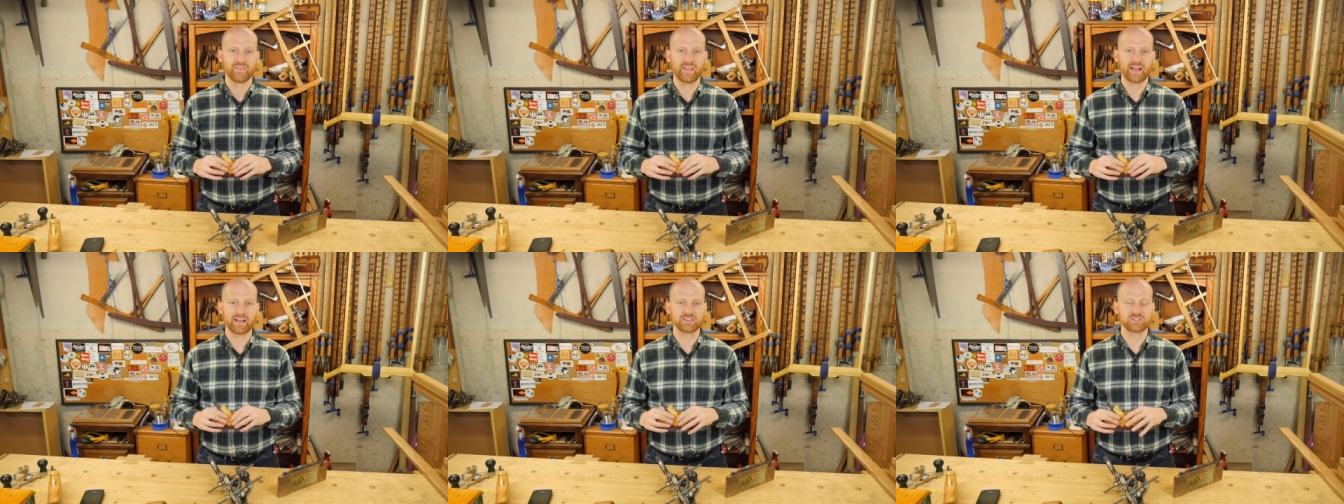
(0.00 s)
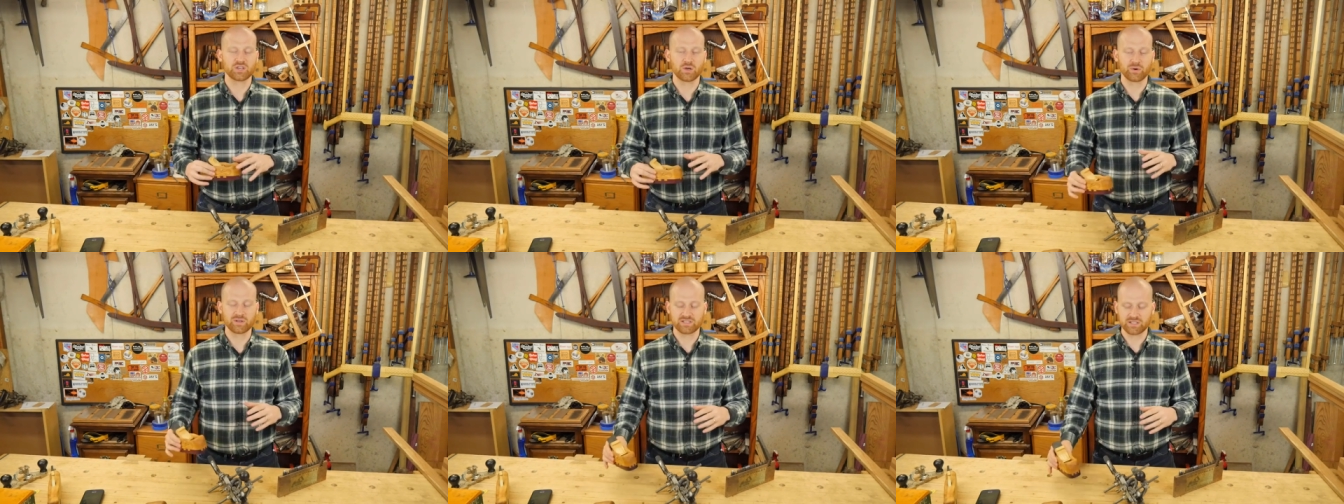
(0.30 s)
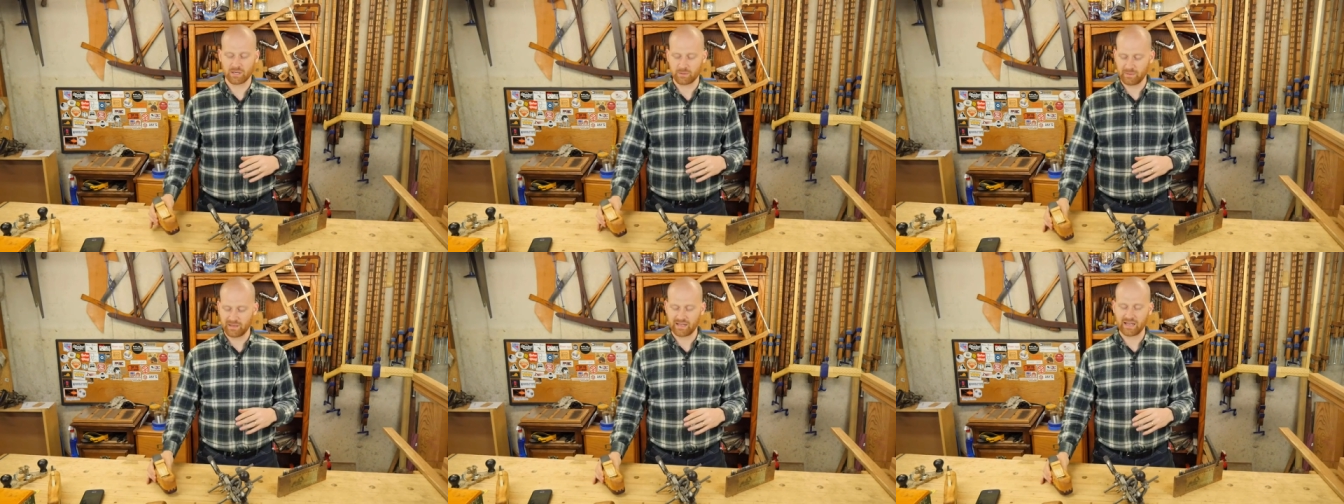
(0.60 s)
And so it's
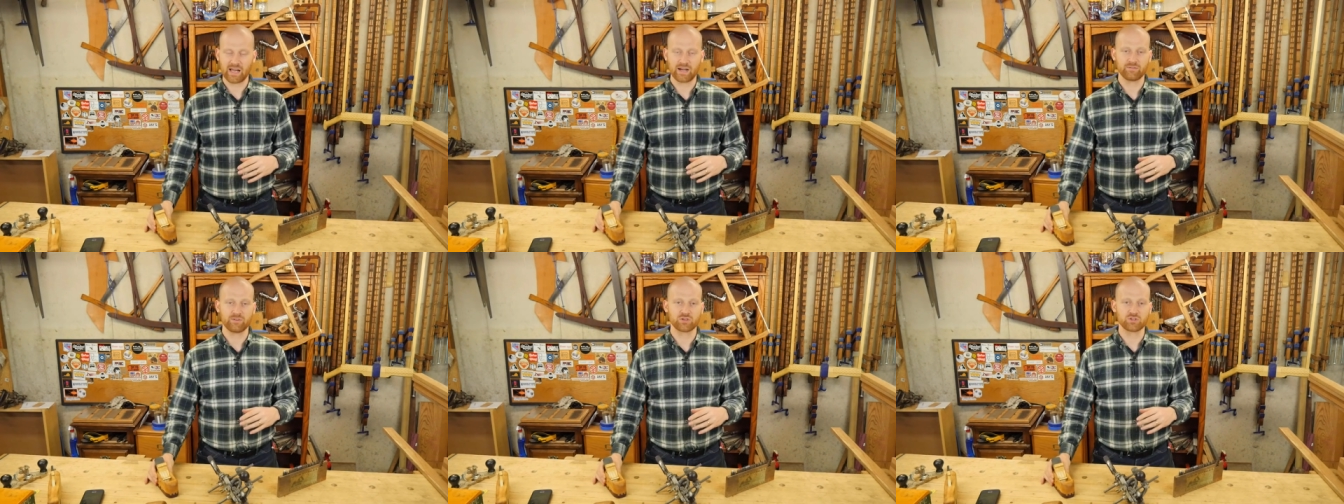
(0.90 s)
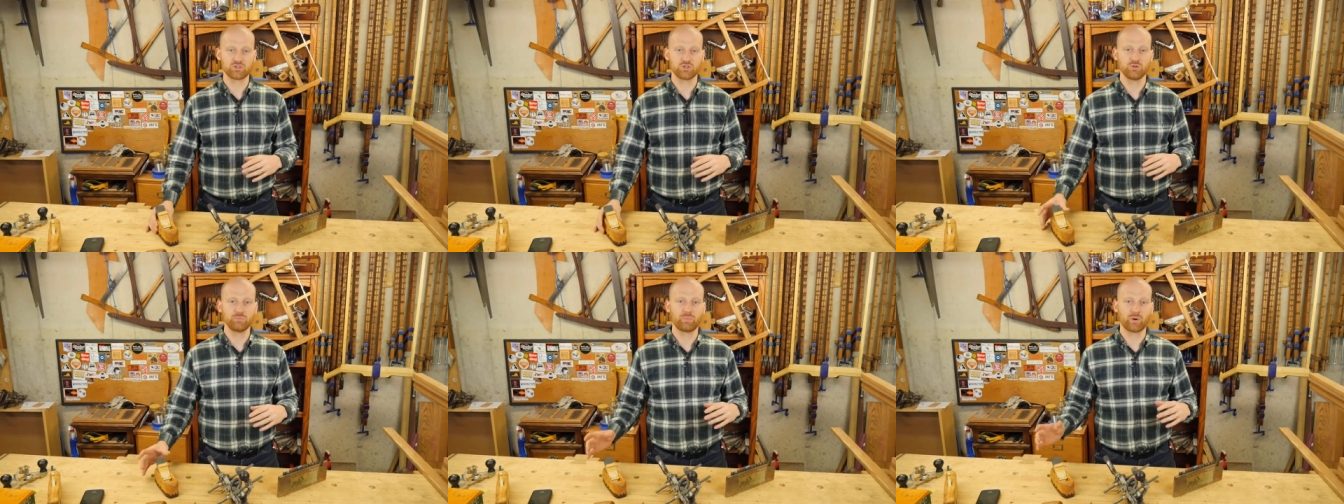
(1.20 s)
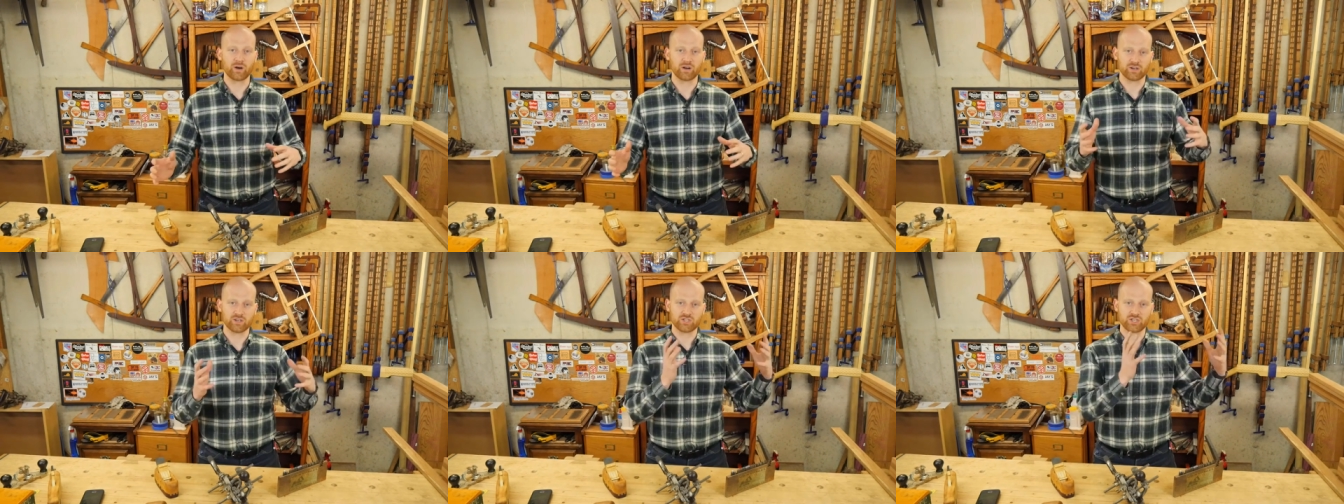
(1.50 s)
going to be kind of a two
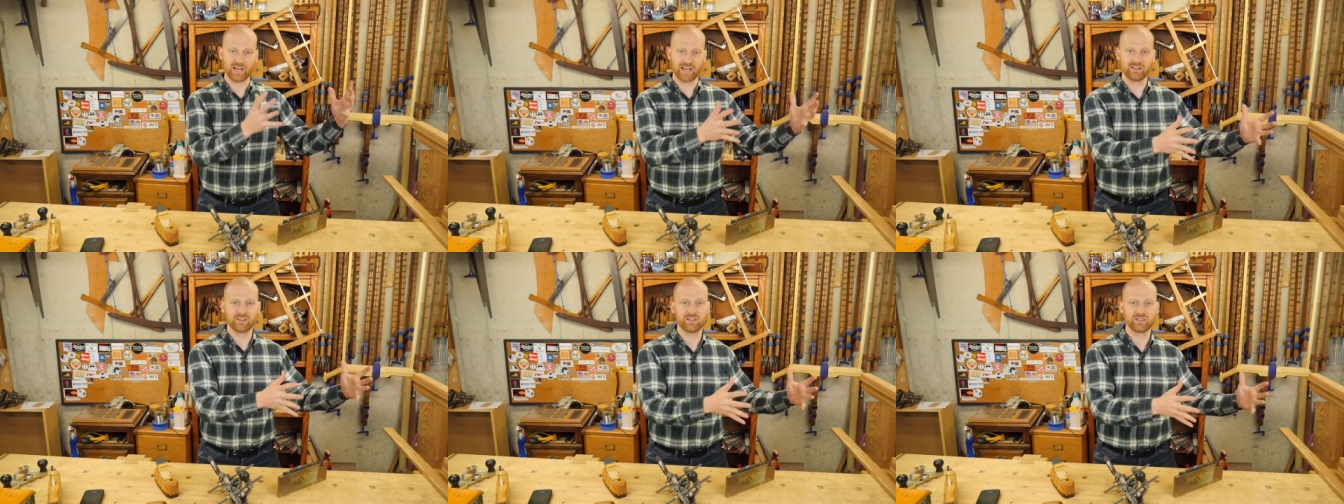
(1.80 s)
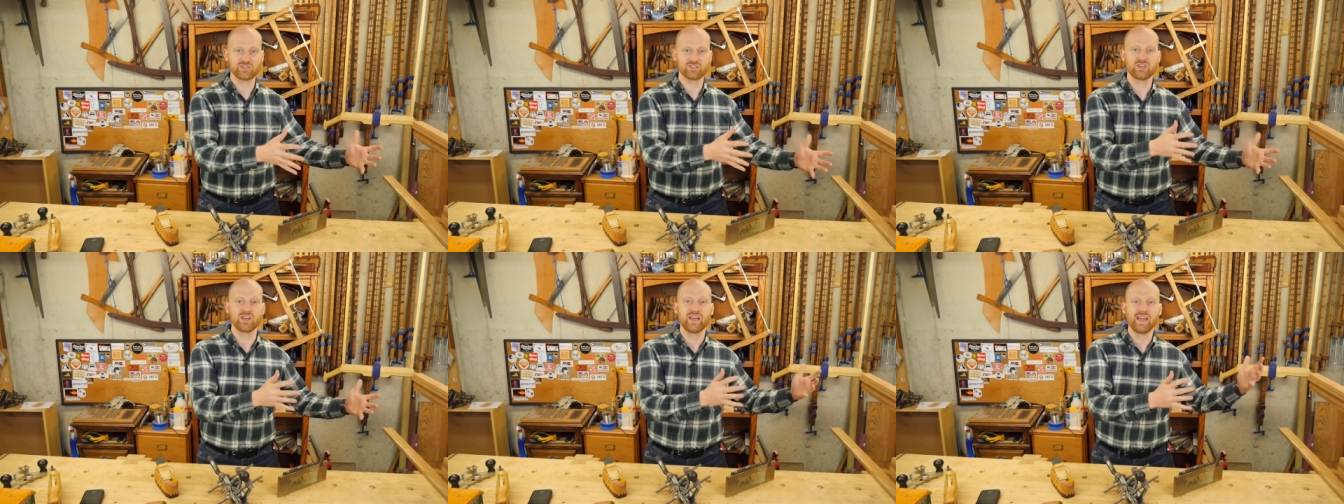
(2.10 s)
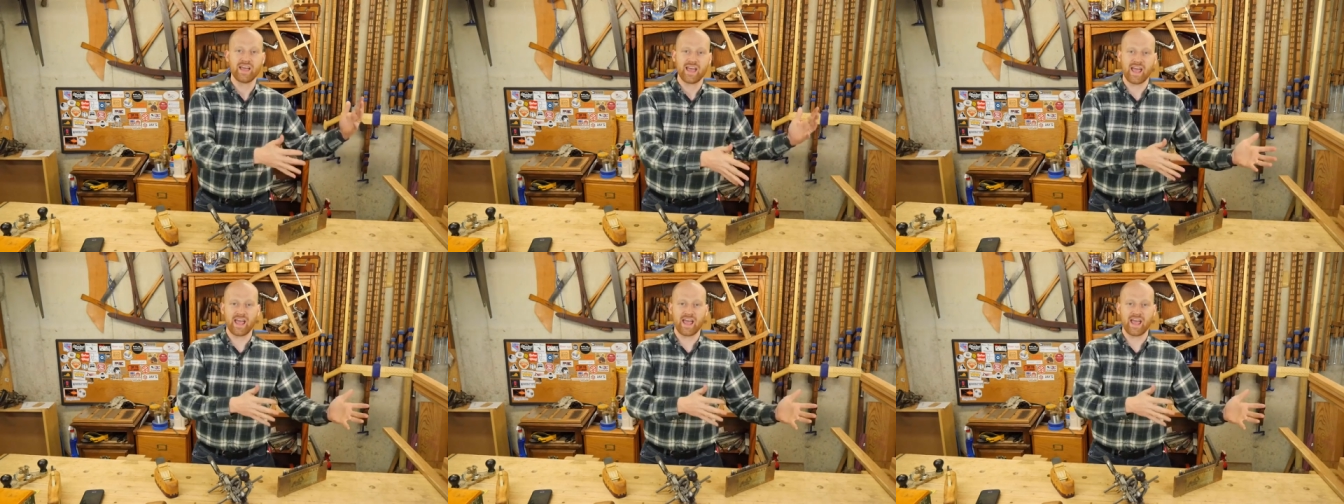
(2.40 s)
part challenge